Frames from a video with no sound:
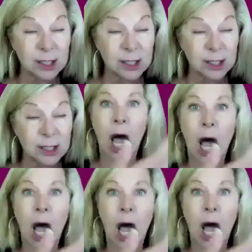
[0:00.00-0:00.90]
are
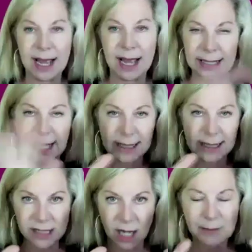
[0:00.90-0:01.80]
a lead magnet,
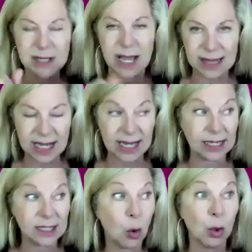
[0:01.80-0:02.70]
like the top 10
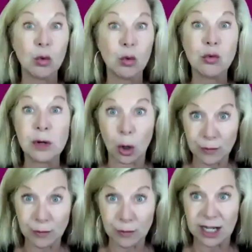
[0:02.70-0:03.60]
things, or
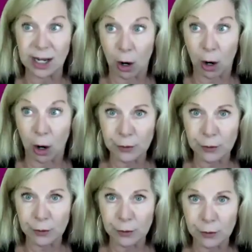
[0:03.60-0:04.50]
can I offer
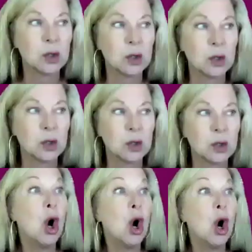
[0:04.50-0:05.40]
you a resource?
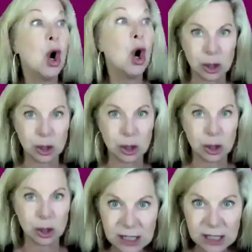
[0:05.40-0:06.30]
Can I invite you to
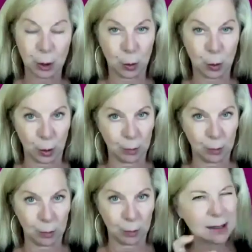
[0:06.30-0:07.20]
my Facebook group?
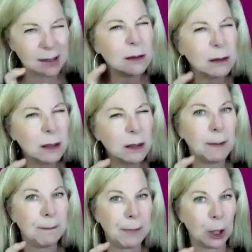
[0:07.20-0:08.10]
That's still a
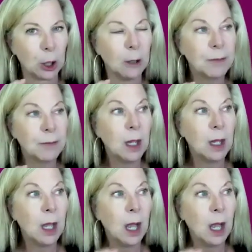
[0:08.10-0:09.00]
little bit bigger.
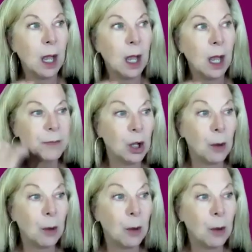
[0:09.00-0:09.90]
Um,
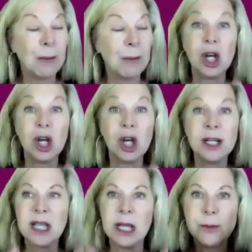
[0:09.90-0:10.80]
but
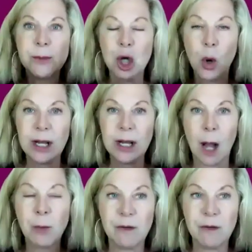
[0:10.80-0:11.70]
just keep
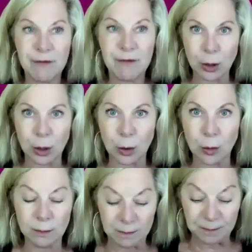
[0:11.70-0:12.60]
showing up with
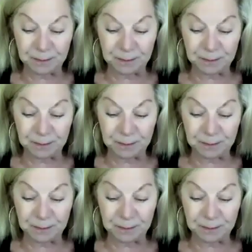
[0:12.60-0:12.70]
value.